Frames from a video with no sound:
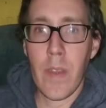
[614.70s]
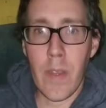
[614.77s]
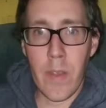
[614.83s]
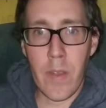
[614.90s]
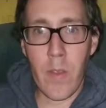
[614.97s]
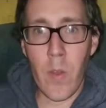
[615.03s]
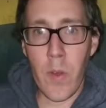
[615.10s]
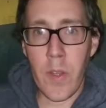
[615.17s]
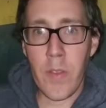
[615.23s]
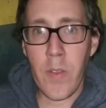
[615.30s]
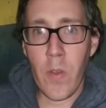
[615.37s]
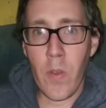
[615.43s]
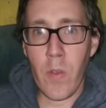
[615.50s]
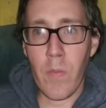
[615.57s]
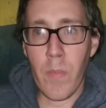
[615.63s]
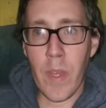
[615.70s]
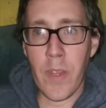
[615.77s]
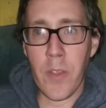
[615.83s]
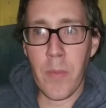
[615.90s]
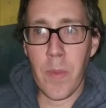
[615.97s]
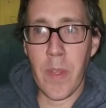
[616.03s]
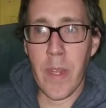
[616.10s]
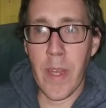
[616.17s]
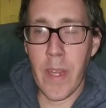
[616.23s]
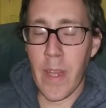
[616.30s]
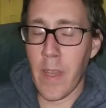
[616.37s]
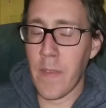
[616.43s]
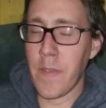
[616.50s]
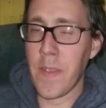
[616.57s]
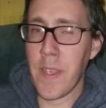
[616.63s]
according to Owen Benjamin, and I
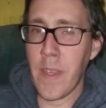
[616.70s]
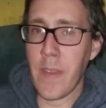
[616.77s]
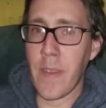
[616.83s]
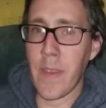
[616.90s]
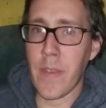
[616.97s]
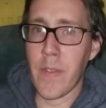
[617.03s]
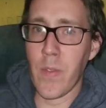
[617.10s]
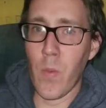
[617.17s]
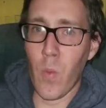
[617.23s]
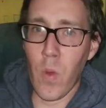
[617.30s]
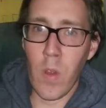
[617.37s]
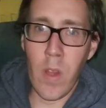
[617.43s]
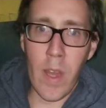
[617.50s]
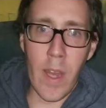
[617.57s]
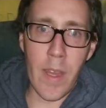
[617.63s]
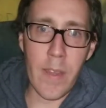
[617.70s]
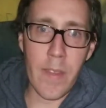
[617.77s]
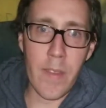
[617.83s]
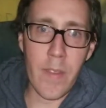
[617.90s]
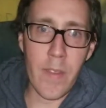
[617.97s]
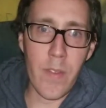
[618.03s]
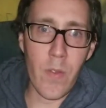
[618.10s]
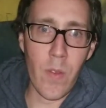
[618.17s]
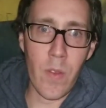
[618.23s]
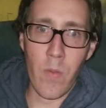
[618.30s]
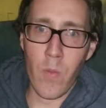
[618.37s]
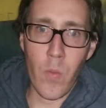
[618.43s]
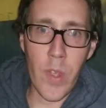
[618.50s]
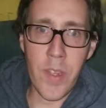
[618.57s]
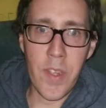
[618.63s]
have seen this, warlocks and
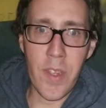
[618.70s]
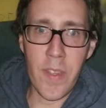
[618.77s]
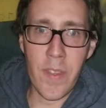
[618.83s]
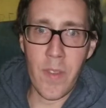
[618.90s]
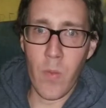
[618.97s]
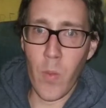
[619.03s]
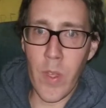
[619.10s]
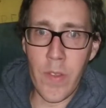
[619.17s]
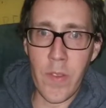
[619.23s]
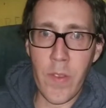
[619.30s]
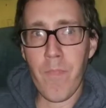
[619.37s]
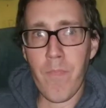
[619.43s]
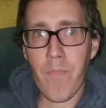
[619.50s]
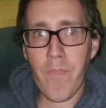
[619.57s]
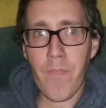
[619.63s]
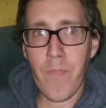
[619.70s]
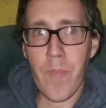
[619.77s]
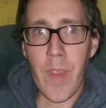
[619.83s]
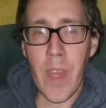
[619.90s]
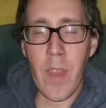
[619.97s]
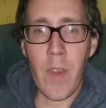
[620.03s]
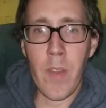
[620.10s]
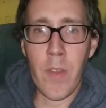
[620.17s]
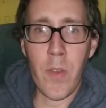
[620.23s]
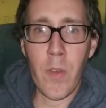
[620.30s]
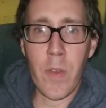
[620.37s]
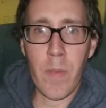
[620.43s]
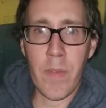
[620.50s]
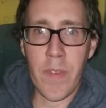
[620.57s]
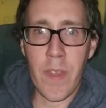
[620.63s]
witches and wizards, they undo
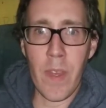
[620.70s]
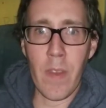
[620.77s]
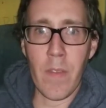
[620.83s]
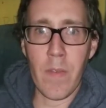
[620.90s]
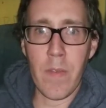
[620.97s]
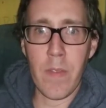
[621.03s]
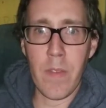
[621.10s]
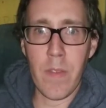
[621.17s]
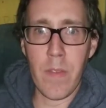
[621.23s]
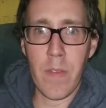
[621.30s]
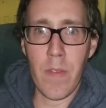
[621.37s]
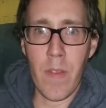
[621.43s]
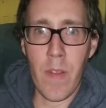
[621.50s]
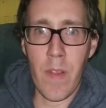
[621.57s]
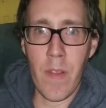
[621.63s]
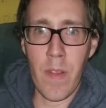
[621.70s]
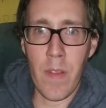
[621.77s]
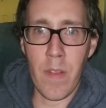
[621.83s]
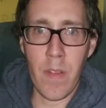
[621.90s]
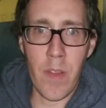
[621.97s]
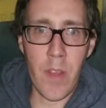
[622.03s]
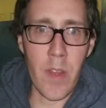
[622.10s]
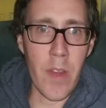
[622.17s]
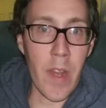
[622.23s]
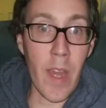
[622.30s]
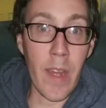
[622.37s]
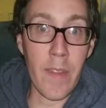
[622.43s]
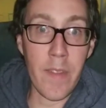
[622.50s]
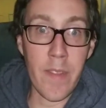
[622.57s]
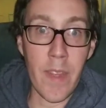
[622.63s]
themselves. Their
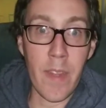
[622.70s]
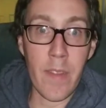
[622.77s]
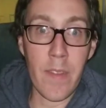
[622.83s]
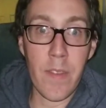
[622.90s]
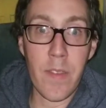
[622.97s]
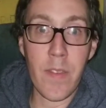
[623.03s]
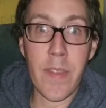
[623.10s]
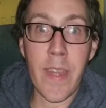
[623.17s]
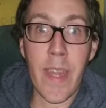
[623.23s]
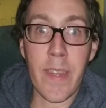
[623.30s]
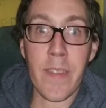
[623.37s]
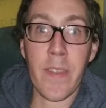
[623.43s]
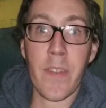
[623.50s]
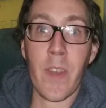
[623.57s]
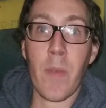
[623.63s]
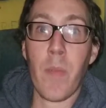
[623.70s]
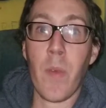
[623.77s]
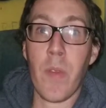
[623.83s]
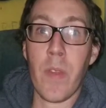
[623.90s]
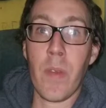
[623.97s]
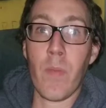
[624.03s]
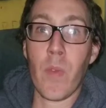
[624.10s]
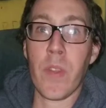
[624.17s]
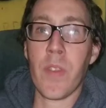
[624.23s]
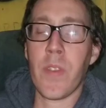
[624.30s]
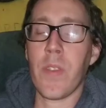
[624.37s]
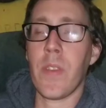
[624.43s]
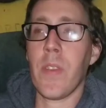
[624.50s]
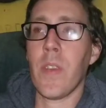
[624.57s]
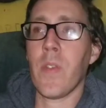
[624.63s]
nonsense catches up with them,
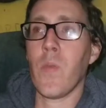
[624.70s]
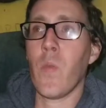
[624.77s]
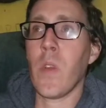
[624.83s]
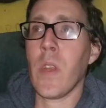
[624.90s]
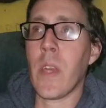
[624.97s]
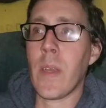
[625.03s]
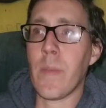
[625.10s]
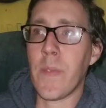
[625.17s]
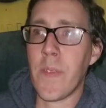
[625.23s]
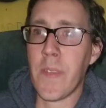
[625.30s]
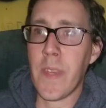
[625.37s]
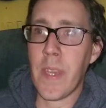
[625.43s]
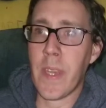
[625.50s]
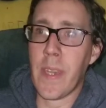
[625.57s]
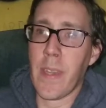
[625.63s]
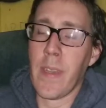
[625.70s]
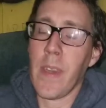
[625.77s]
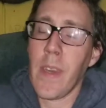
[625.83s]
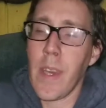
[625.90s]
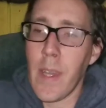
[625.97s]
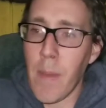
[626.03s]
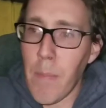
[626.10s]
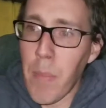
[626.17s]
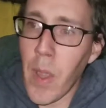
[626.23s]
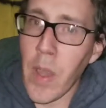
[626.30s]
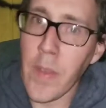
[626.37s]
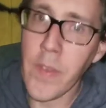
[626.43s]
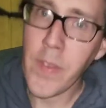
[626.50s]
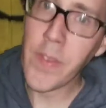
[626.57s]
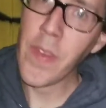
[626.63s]
which is what I am seeing.
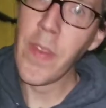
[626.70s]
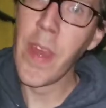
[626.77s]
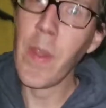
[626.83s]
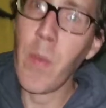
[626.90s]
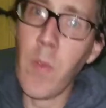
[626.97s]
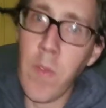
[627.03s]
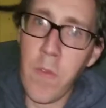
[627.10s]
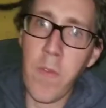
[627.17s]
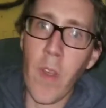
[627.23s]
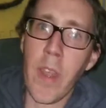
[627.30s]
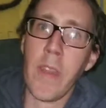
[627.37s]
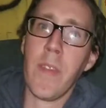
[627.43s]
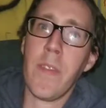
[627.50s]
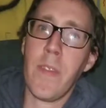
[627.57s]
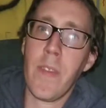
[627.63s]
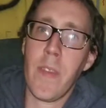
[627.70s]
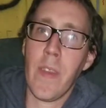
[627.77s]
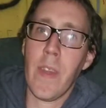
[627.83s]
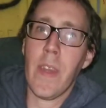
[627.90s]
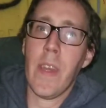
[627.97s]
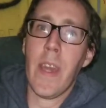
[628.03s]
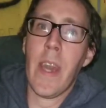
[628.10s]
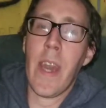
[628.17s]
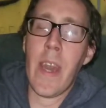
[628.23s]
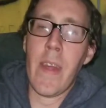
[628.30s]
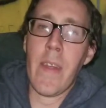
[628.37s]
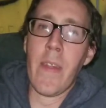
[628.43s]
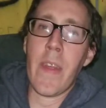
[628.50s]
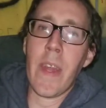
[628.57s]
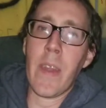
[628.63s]
But they will fight, and
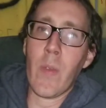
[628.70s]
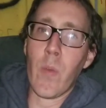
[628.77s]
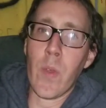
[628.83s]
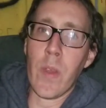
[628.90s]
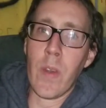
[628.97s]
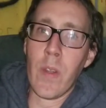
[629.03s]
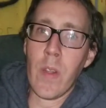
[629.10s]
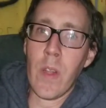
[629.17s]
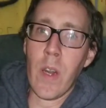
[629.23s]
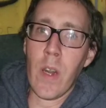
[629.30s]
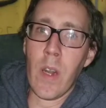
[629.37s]
they will